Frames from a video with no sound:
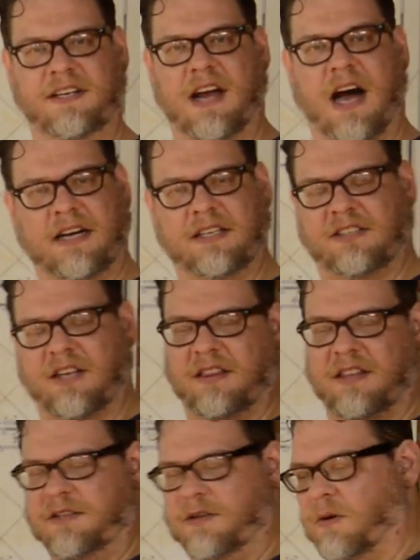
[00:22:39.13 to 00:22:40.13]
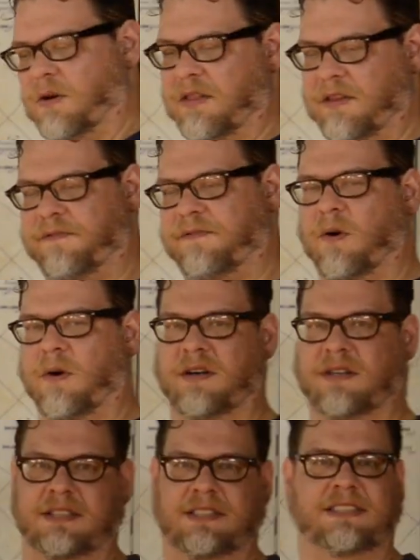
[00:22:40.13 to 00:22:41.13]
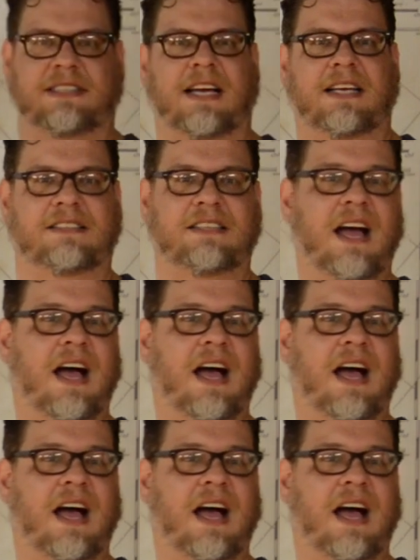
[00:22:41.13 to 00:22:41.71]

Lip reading: knocks on the door of the fort and says,